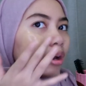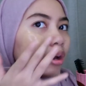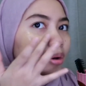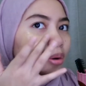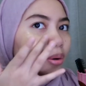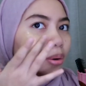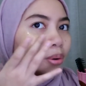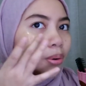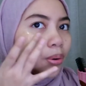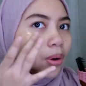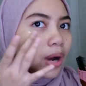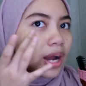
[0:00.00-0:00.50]

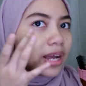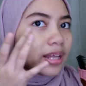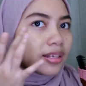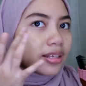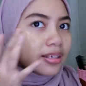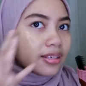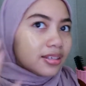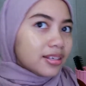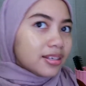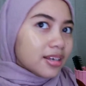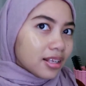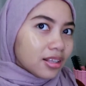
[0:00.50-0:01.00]
quite
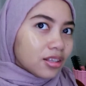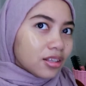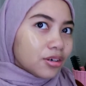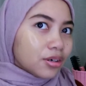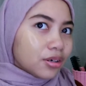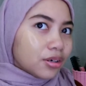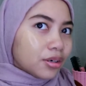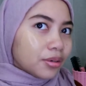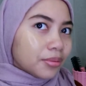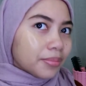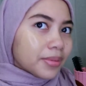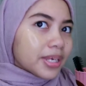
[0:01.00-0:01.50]

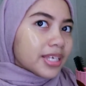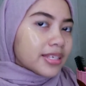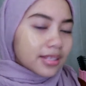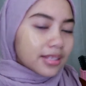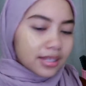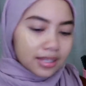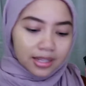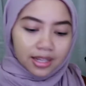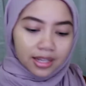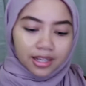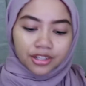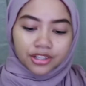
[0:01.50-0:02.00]
yellow on my
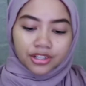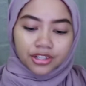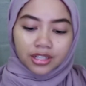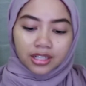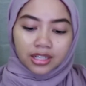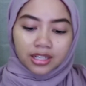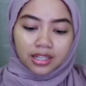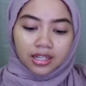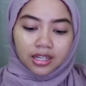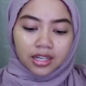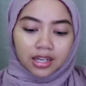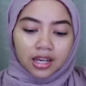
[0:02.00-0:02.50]
skin
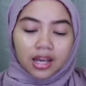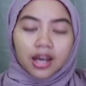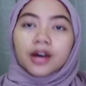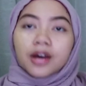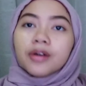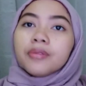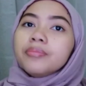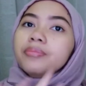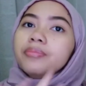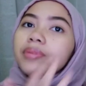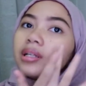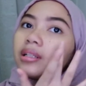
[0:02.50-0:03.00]
actually,
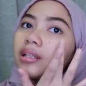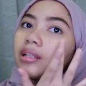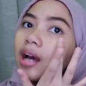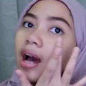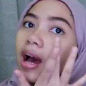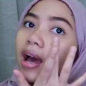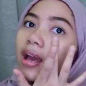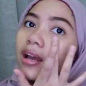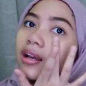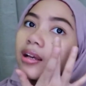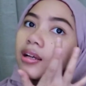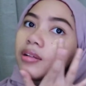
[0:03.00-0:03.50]
but
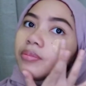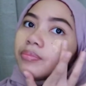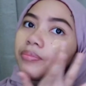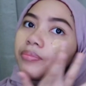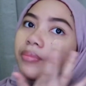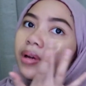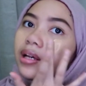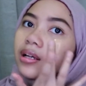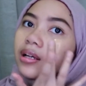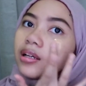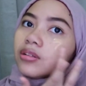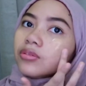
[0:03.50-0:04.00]
I can
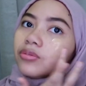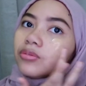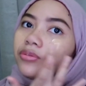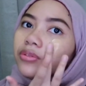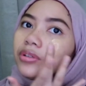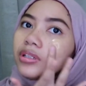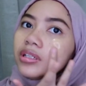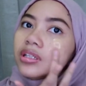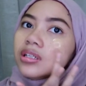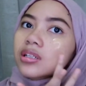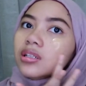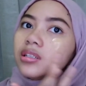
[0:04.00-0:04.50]
make it
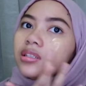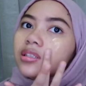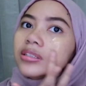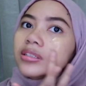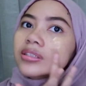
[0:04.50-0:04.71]
work.